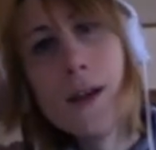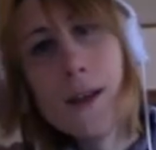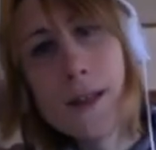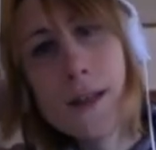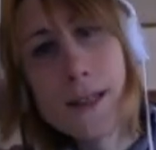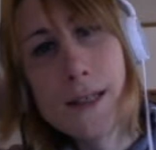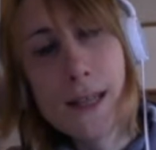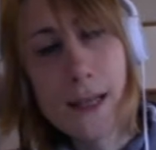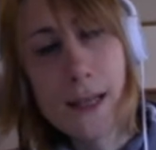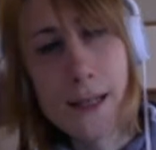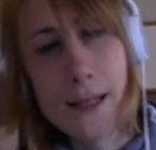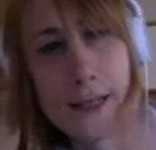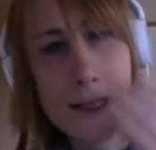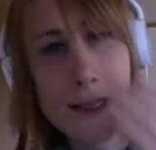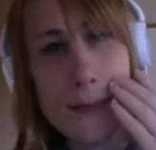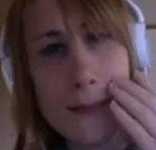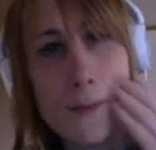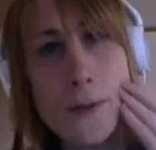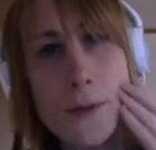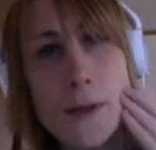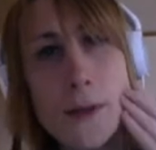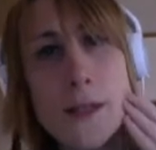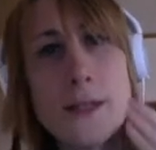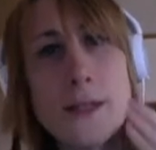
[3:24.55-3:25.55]
Second
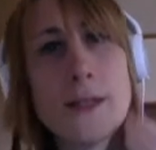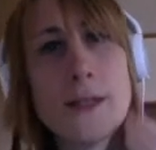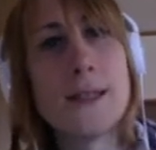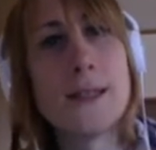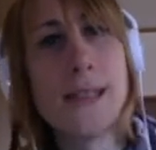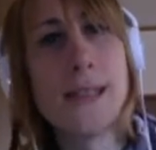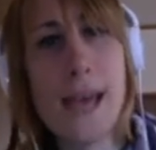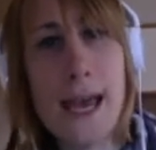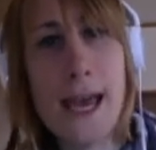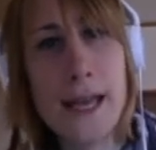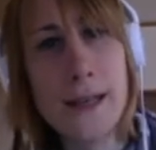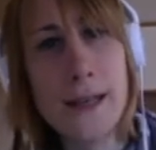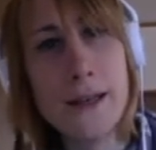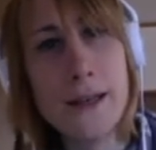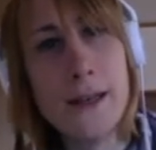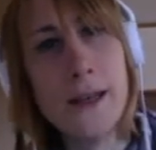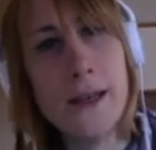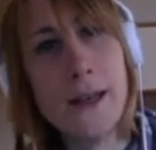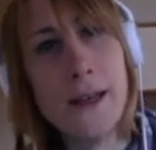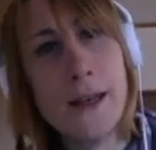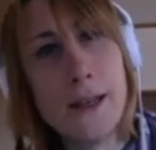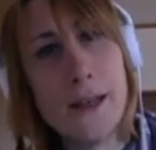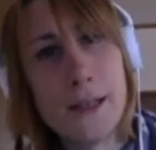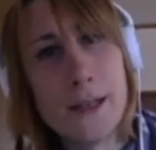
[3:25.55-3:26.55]
symbol is 10.
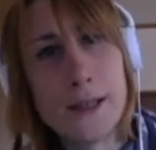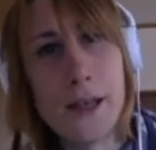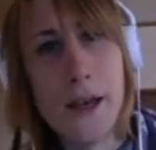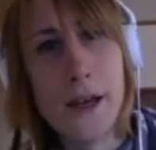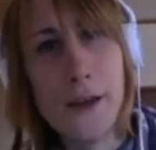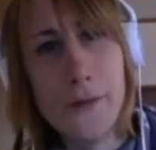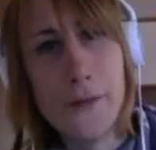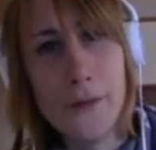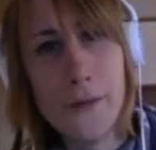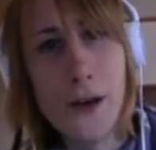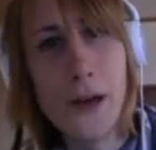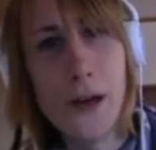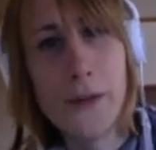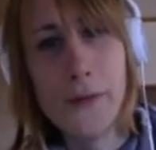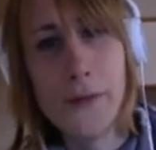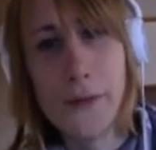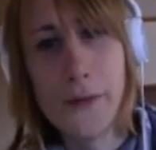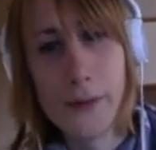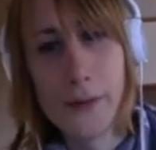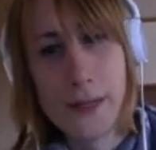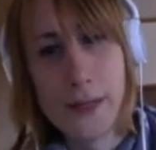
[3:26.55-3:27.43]
So 5